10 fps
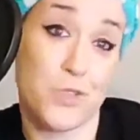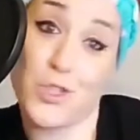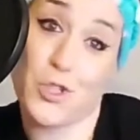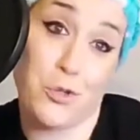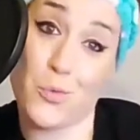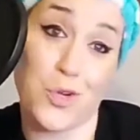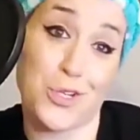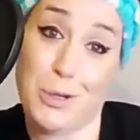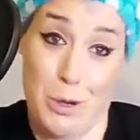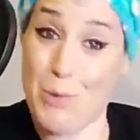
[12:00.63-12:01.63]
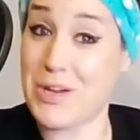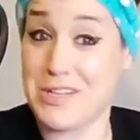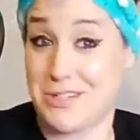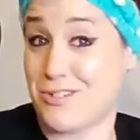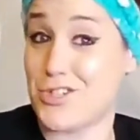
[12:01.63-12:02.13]
you wouldn't know
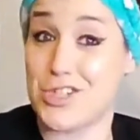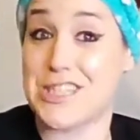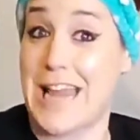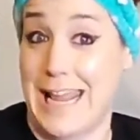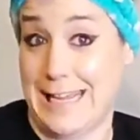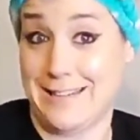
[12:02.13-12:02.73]
it. Just saying.